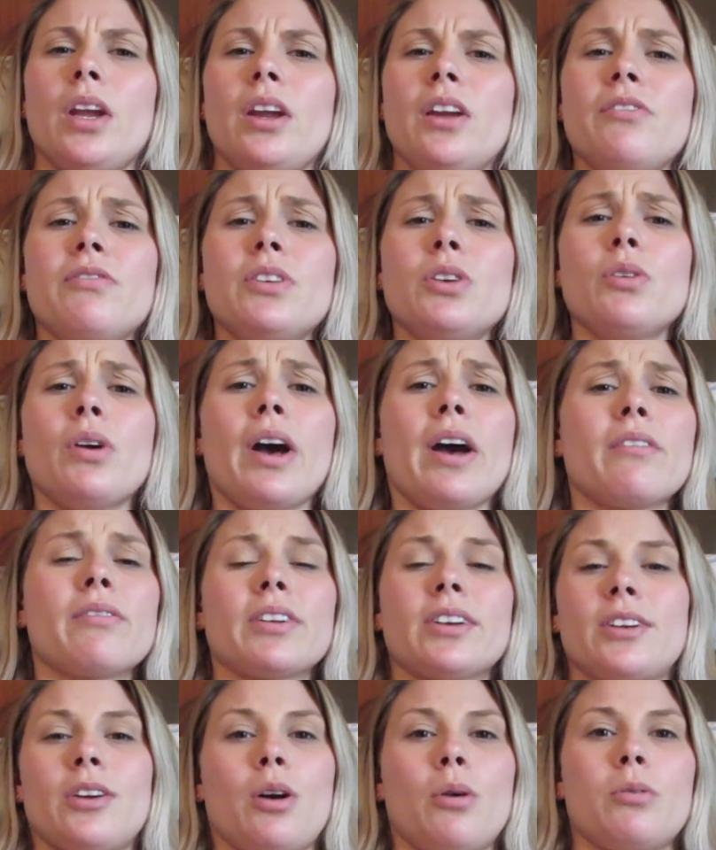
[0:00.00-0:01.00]
if you
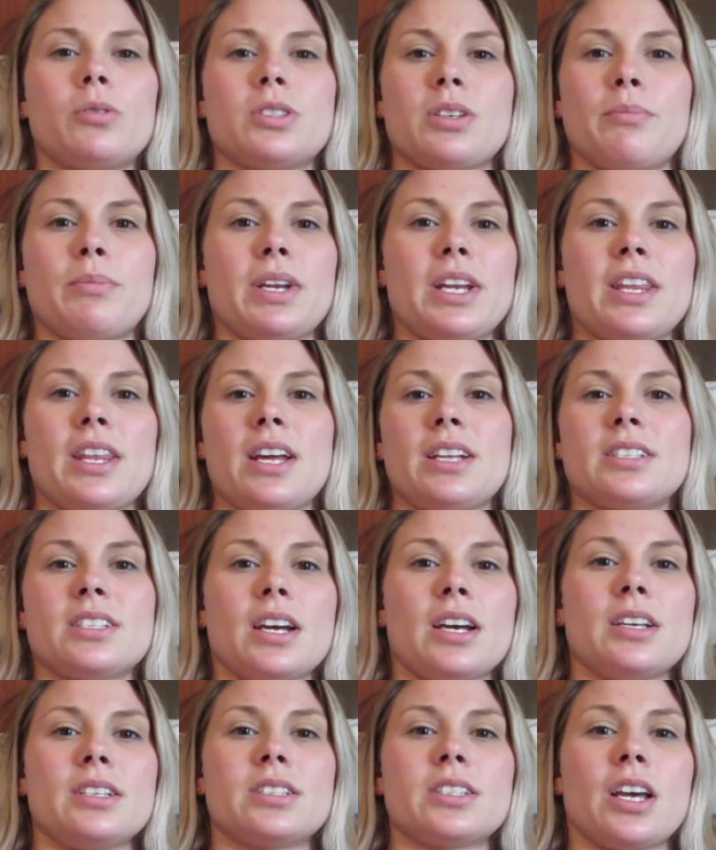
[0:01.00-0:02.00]
ever know somebody that
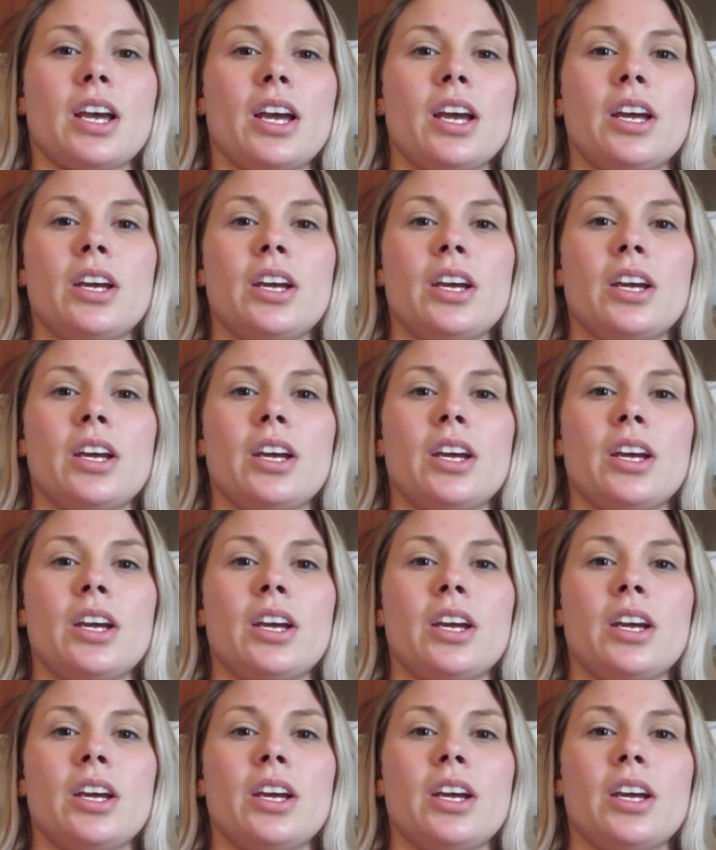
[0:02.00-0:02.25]
does,